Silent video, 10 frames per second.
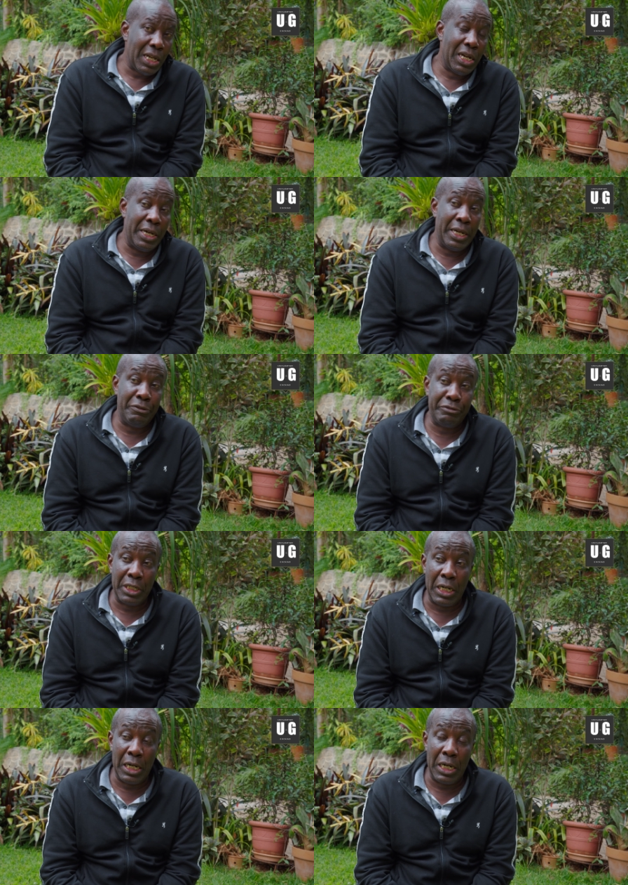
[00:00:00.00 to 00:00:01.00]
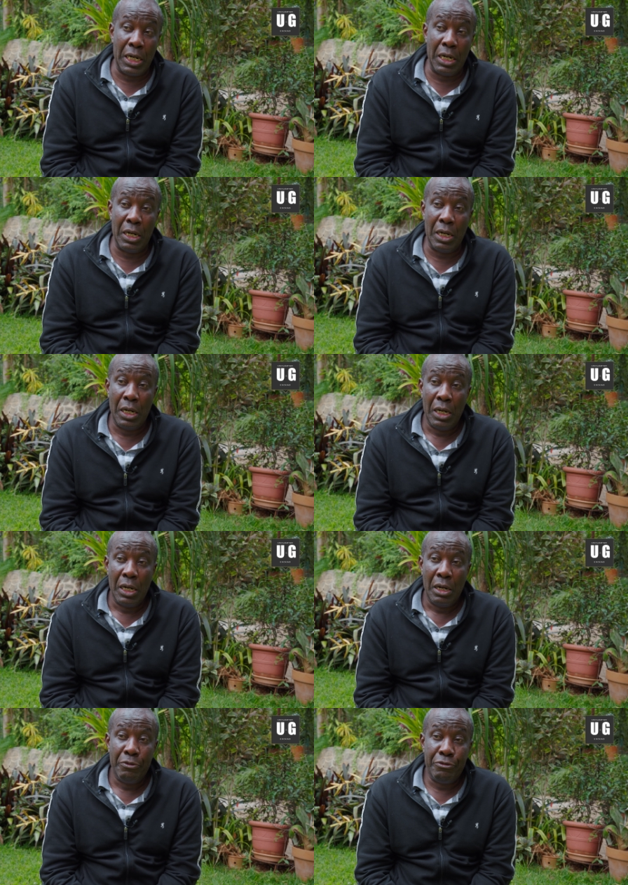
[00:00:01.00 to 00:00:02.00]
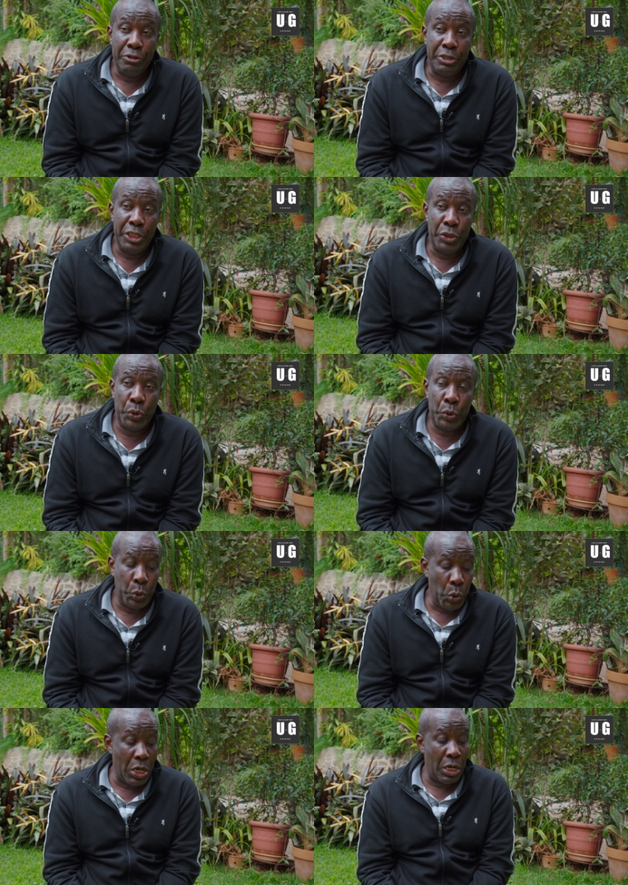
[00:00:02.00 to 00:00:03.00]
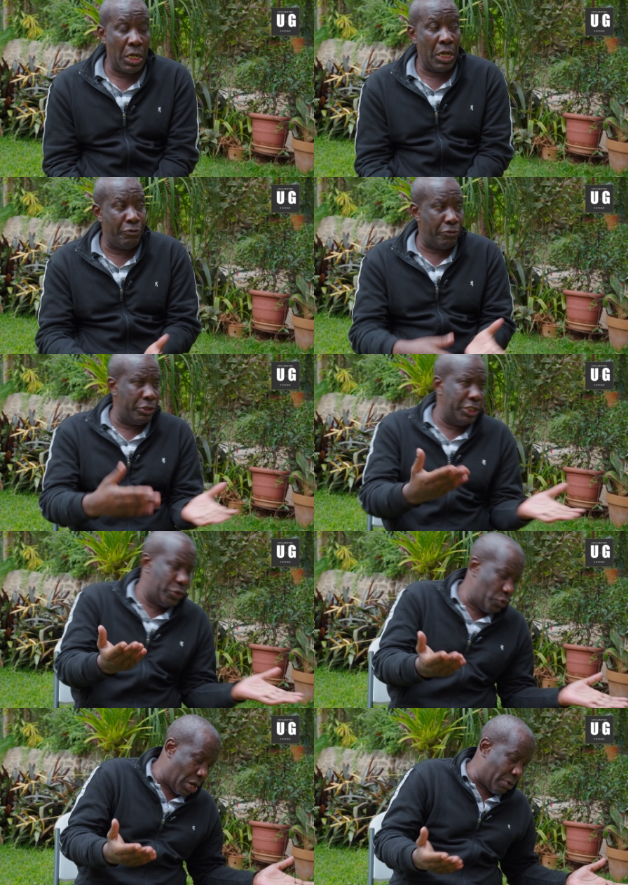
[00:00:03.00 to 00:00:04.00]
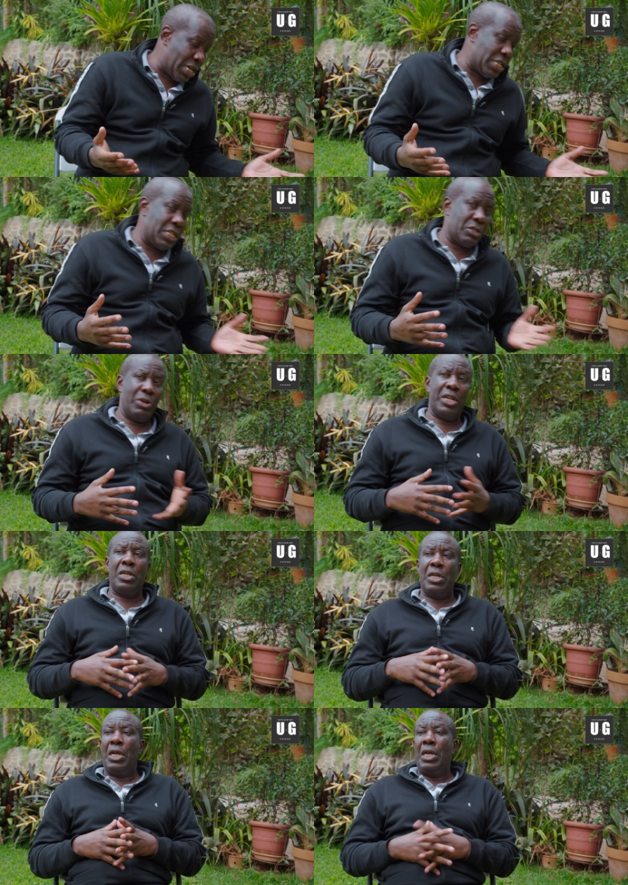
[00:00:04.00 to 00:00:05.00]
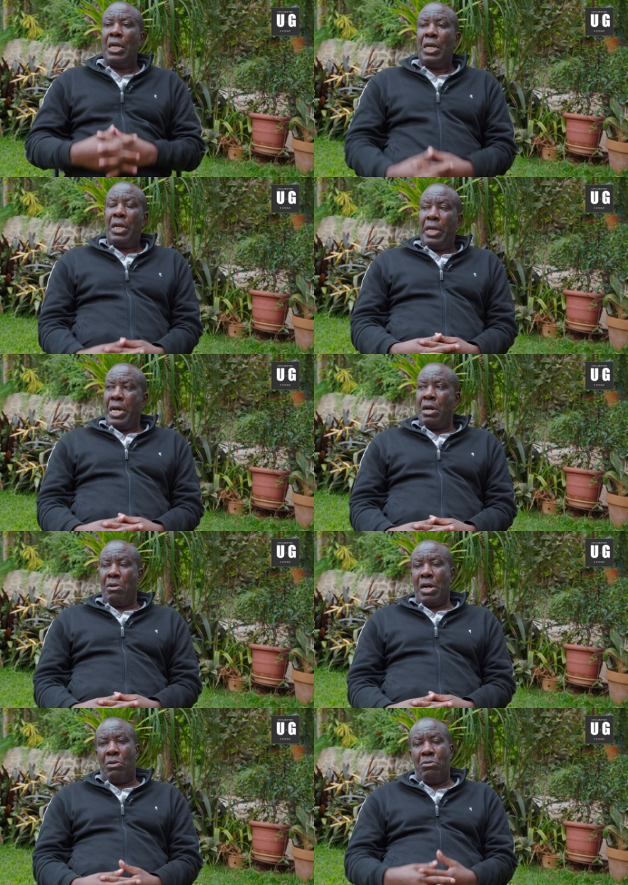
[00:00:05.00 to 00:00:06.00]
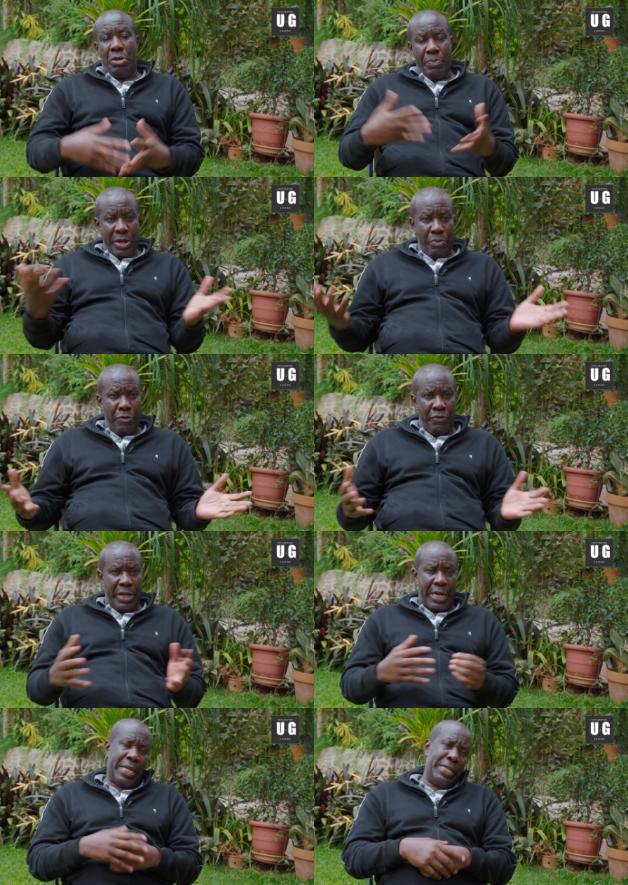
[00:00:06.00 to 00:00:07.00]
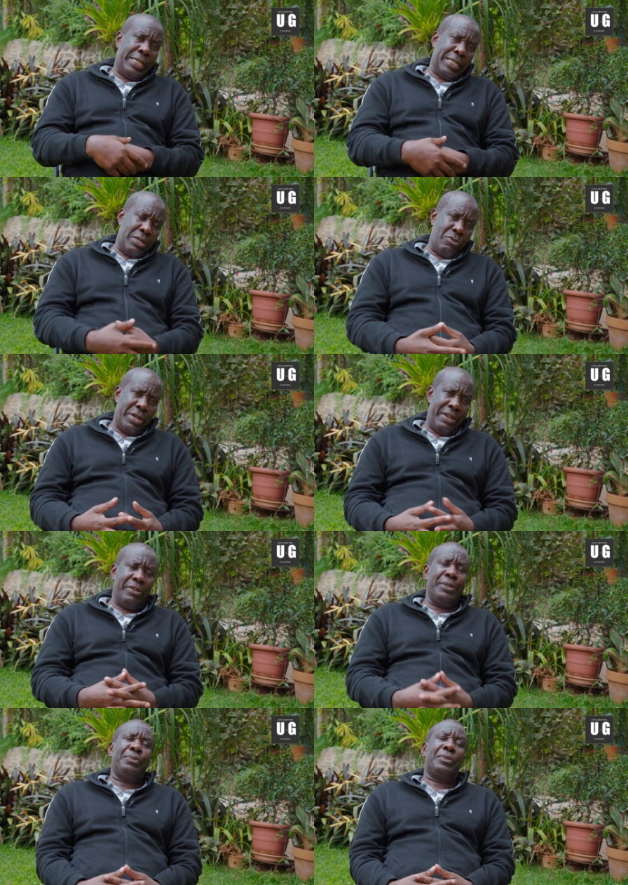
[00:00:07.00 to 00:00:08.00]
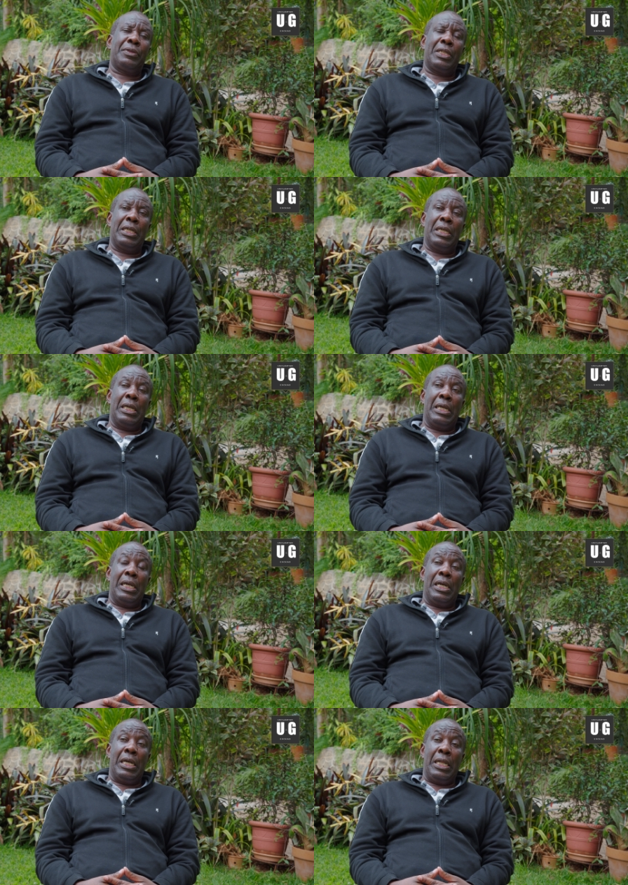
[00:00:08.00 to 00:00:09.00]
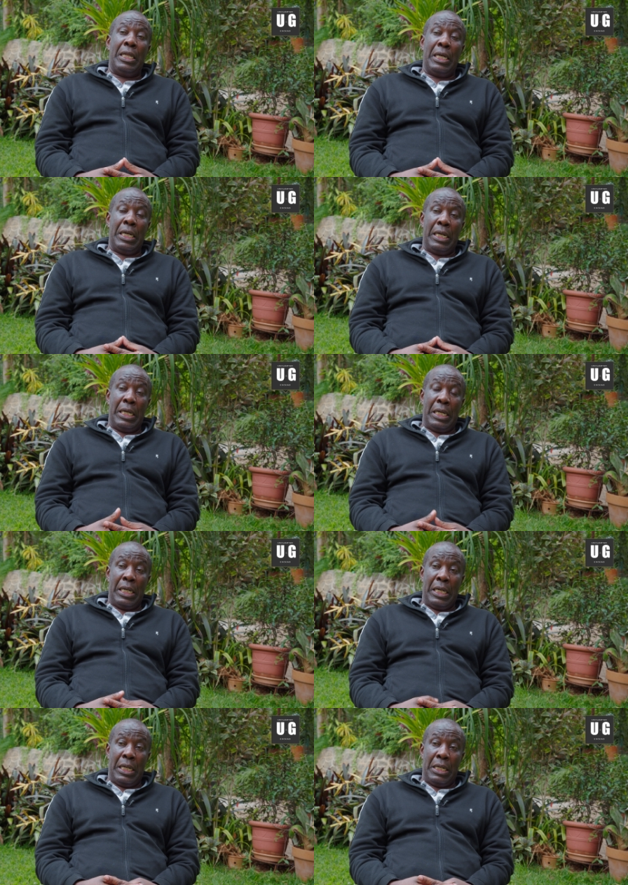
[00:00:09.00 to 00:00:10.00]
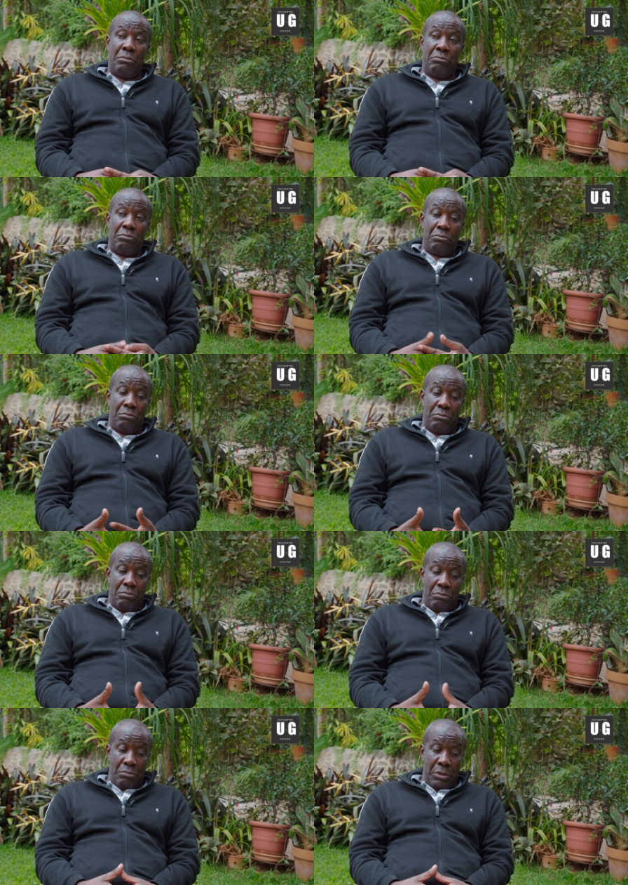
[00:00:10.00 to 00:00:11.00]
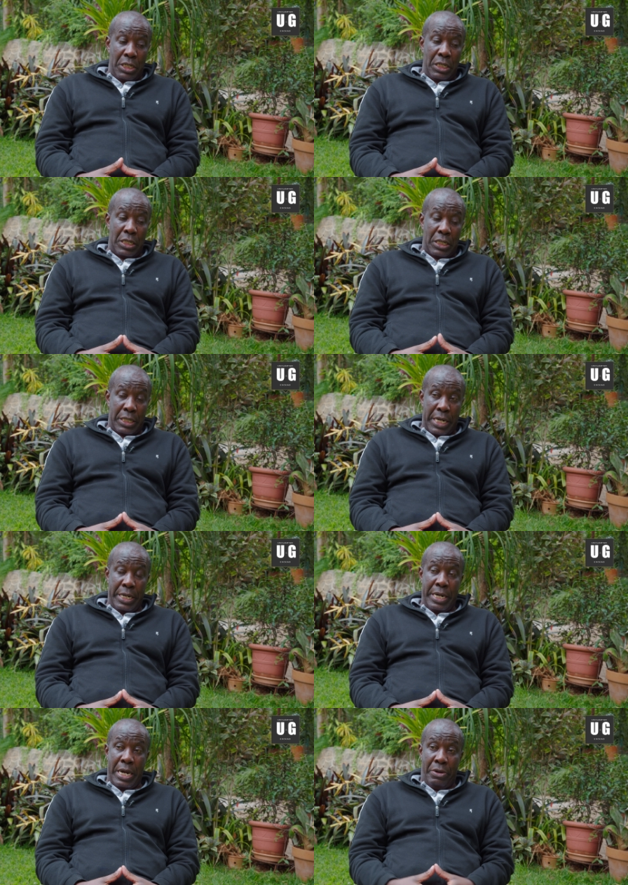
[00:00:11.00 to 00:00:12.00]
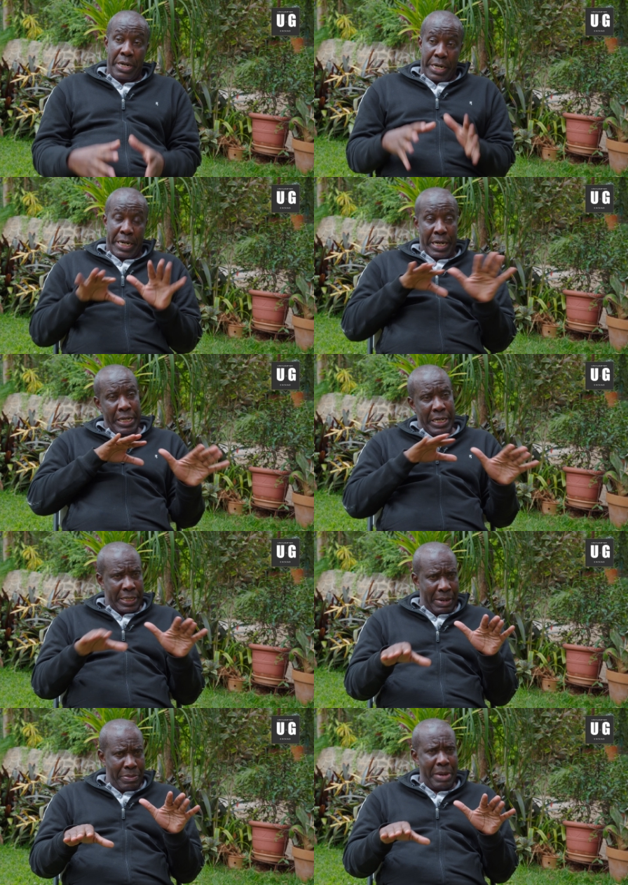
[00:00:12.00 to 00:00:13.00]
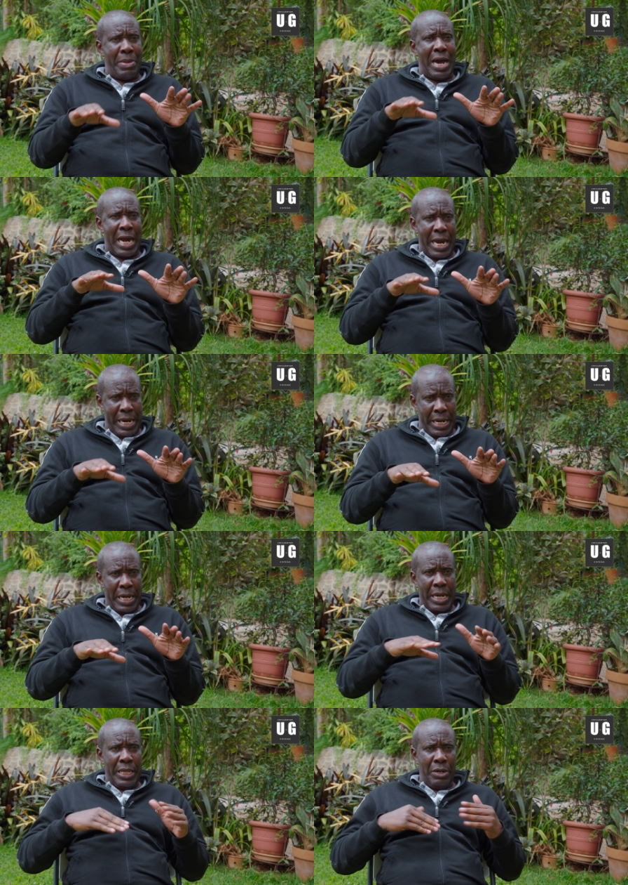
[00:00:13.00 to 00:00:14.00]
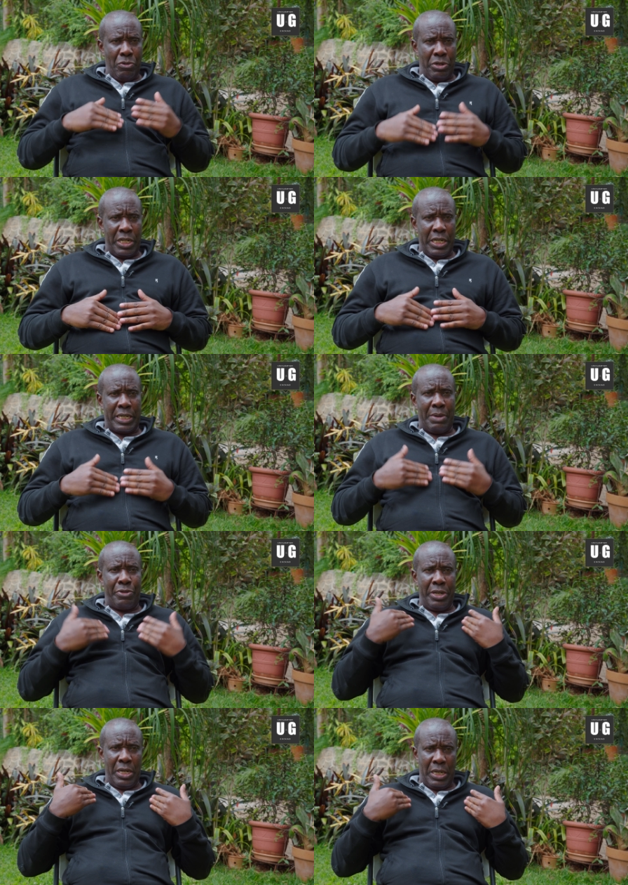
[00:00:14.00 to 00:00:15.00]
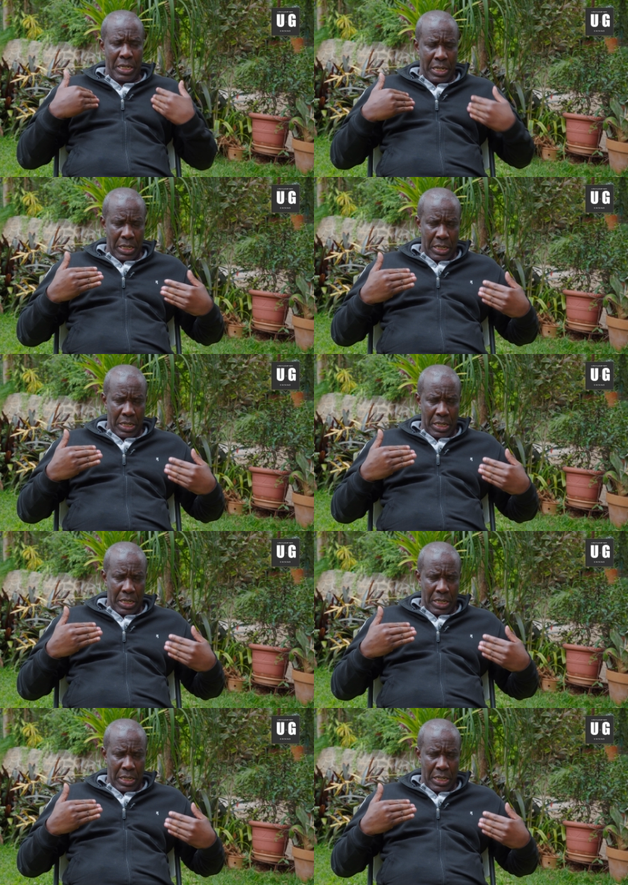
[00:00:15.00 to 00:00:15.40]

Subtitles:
and after 42 hours is when now I could be removed the catheters and whatever. And then they said, and I did some MRI, they could see something